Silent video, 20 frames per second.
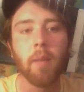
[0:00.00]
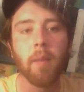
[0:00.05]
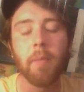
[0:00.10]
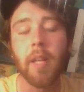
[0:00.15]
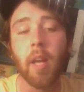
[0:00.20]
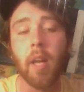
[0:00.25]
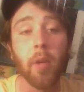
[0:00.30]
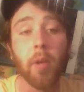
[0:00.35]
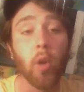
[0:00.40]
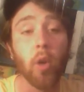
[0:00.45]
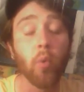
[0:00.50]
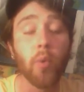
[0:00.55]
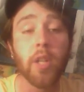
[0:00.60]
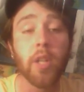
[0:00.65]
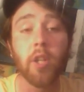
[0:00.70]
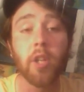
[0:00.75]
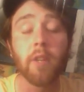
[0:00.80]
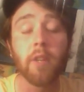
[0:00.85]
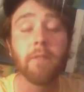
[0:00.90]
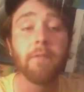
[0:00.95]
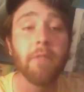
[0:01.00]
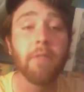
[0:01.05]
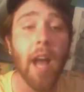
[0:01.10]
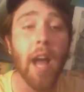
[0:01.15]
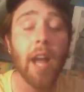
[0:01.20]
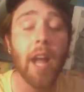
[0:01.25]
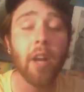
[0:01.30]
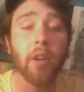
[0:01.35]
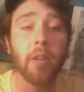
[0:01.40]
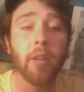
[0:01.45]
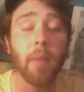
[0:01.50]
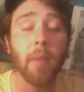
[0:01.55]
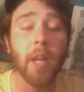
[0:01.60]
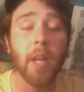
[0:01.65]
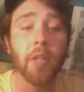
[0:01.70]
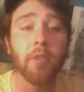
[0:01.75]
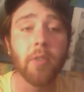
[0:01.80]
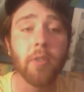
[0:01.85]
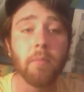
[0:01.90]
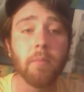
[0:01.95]
becoming a really good flyer in
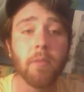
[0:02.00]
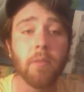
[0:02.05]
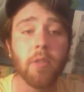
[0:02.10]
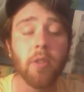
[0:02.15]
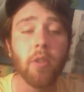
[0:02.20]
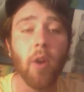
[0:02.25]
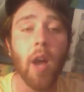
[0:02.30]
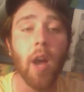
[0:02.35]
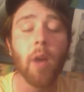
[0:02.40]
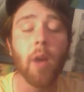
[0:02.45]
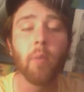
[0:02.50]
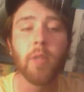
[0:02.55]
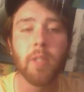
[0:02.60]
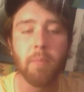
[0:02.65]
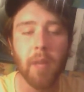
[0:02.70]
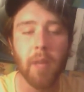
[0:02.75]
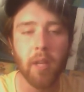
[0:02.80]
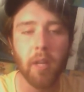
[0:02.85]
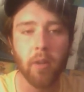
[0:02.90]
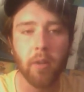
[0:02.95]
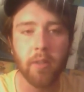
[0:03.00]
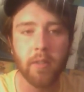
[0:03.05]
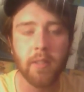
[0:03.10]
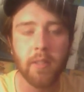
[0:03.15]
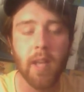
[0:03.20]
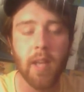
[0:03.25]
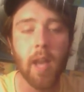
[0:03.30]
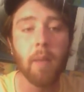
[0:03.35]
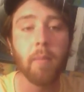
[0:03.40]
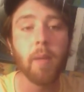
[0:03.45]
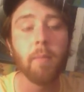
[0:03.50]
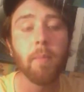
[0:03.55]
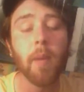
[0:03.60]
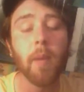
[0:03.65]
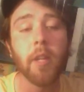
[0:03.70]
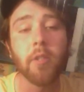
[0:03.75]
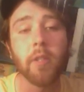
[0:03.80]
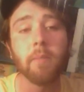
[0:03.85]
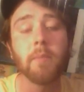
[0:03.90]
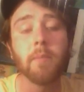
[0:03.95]
my dreams, I would spend all this time in
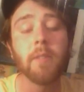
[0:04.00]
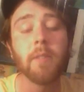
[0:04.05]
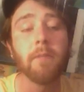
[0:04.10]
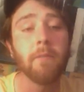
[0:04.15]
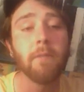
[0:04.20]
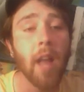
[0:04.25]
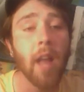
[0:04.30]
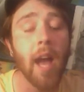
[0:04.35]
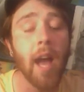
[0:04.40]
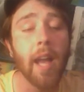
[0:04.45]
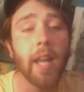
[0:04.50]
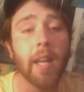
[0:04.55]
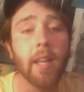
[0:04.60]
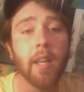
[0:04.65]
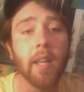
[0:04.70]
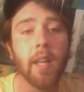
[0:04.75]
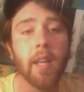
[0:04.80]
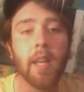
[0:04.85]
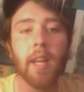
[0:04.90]
my dreams flying,